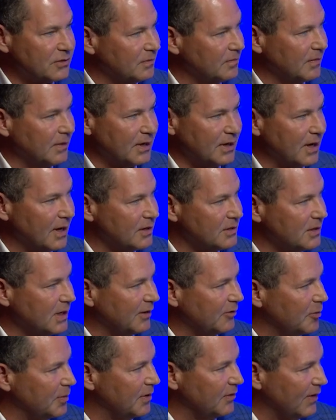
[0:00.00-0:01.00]
has
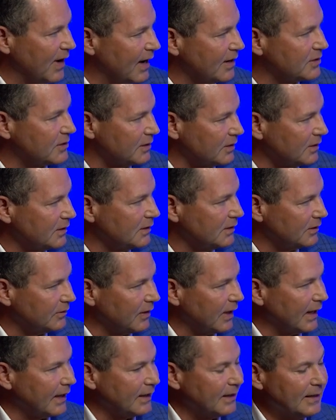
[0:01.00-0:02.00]
never been faster,
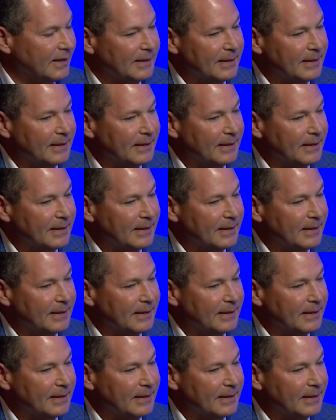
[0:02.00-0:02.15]
right?